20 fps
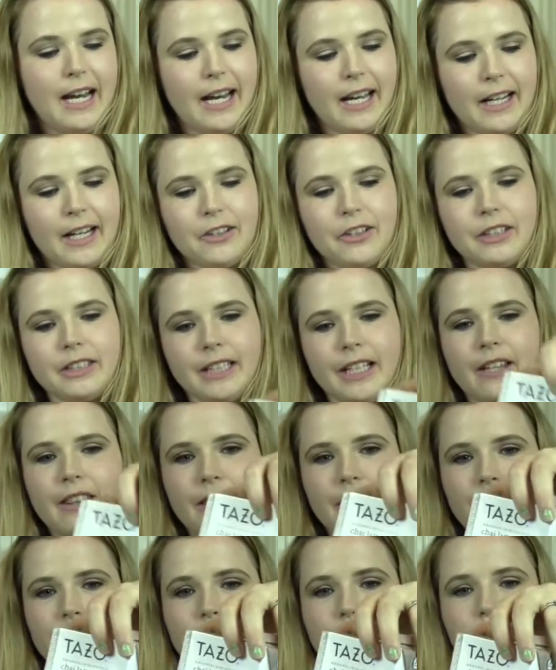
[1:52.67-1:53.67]
And I just
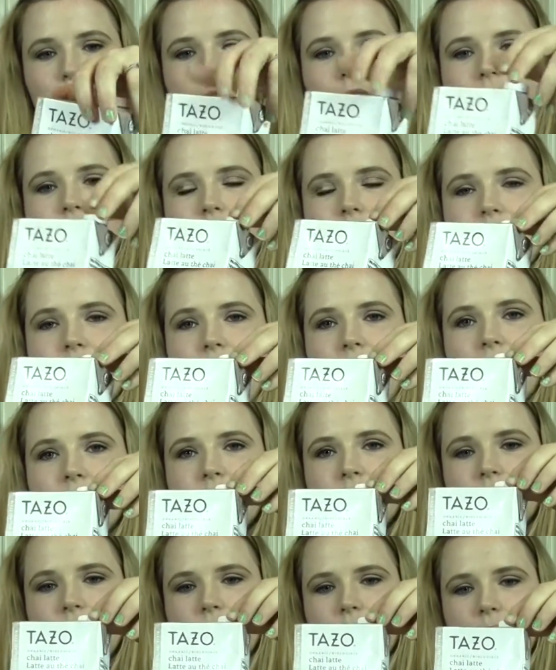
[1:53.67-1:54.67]
get this one, the
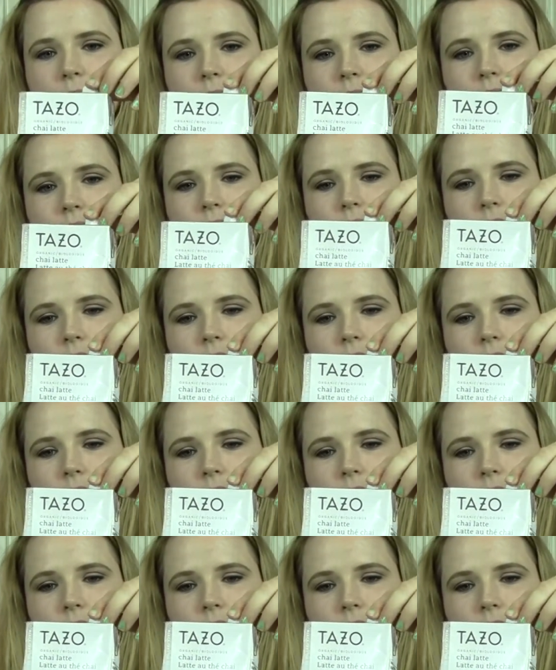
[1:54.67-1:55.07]
Tazo